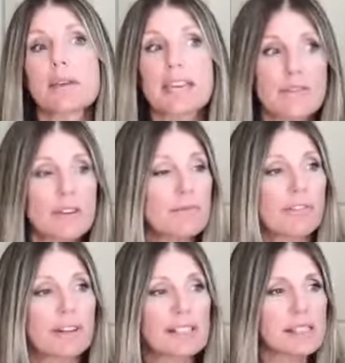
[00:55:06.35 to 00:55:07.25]
even
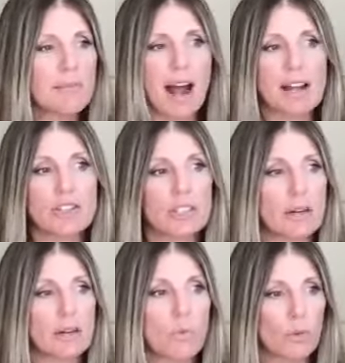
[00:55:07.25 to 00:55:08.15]
friends of mine, just
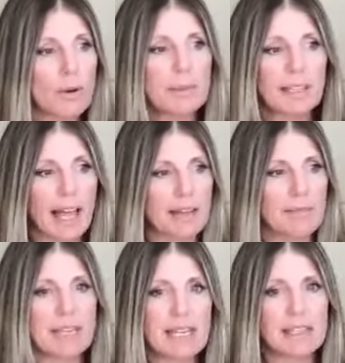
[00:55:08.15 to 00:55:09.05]
like more women like
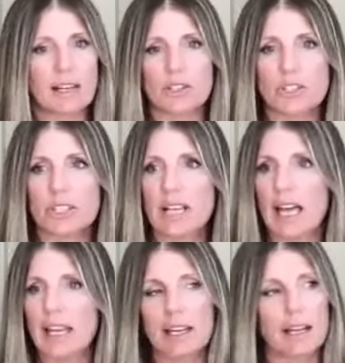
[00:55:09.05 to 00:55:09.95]
me that are just
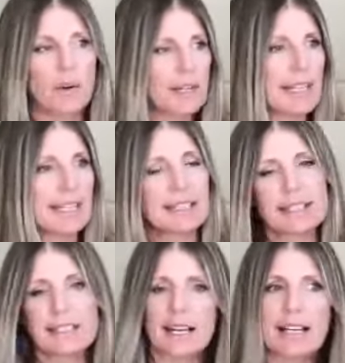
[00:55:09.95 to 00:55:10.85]
kind of going and getting
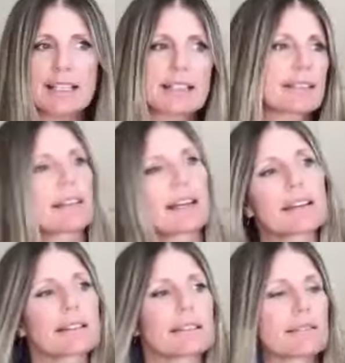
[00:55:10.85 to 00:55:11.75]
it done
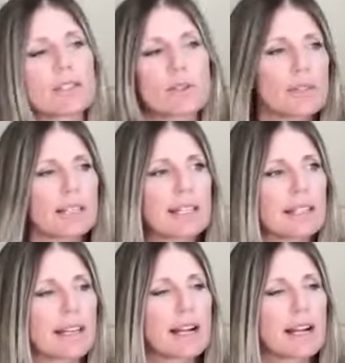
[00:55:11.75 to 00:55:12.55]
and doing it,